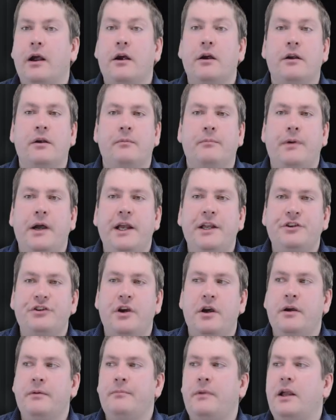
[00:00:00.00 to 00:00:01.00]
are in
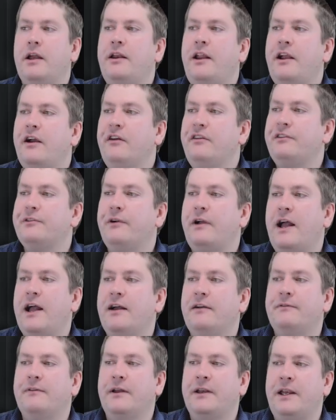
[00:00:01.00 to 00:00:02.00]
PyCharm, and I also
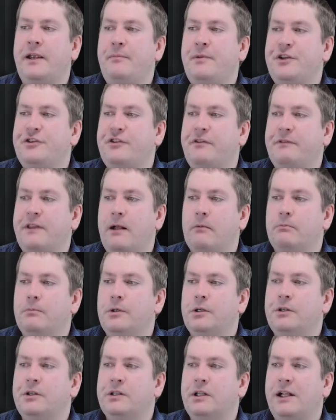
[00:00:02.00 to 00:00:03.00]
have an image of that
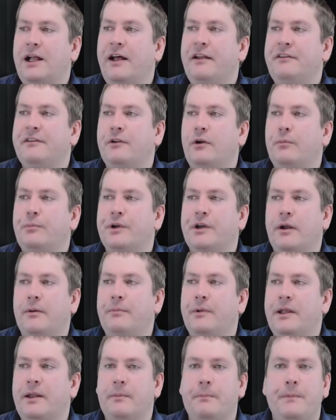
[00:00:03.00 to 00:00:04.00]
book class opened
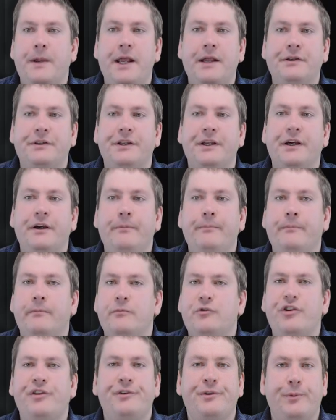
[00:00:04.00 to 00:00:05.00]
up in Paint here,
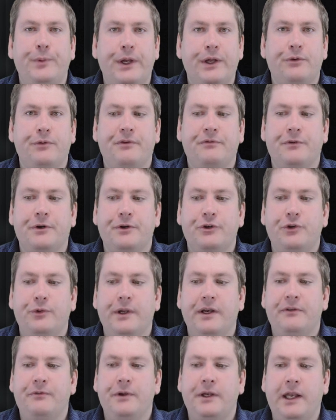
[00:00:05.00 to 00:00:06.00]
just so we can refer to
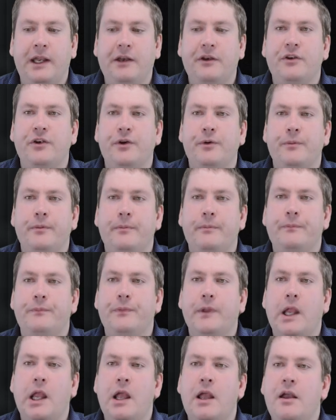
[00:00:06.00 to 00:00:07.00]
it if we need to.
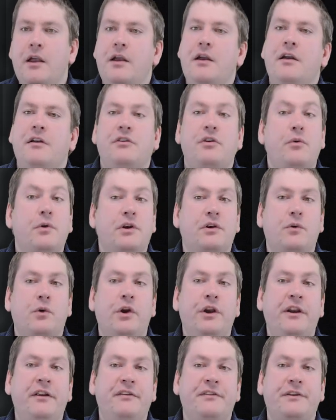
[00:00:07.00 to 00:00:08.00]
So we're
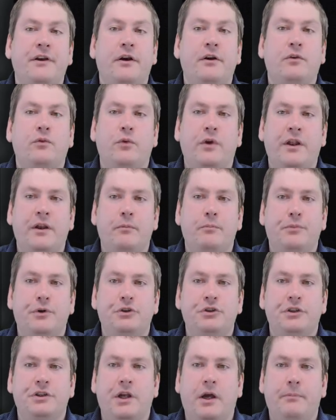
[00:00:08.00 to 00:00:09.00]
going to start in
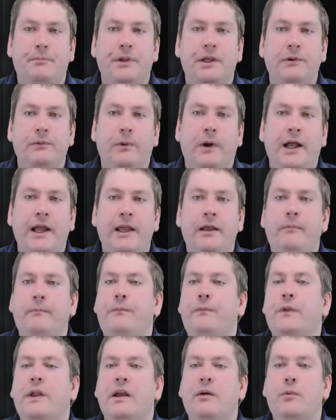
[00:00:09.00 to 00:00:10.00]
book.py,
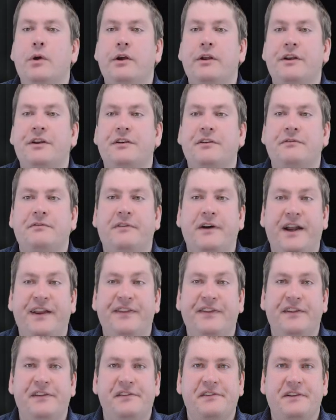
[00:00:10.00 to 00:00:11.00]
and we're going to
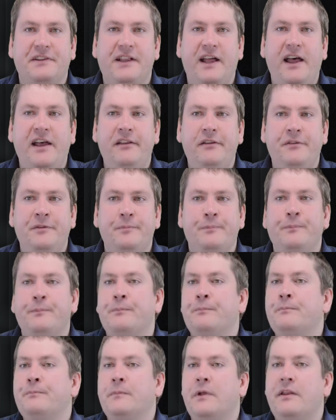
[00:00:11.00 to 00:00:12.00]
define this class.
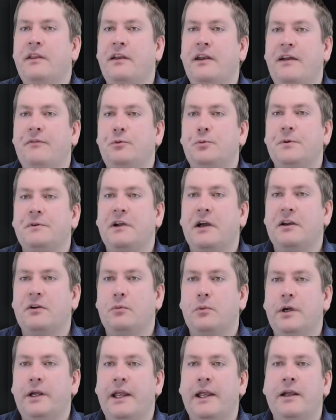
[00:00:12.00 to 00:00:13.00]
And then after we've got
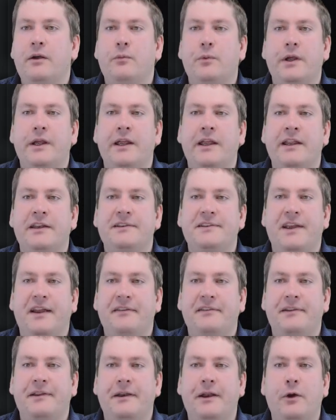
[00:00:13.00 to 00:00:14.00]
it working, we can
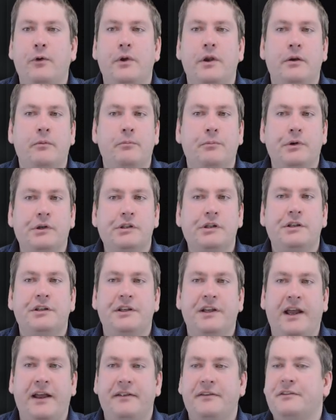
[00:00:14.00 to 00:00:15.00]
test it out in
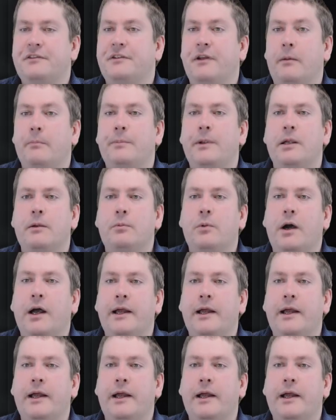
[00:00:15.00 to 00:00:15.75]
book-test.py.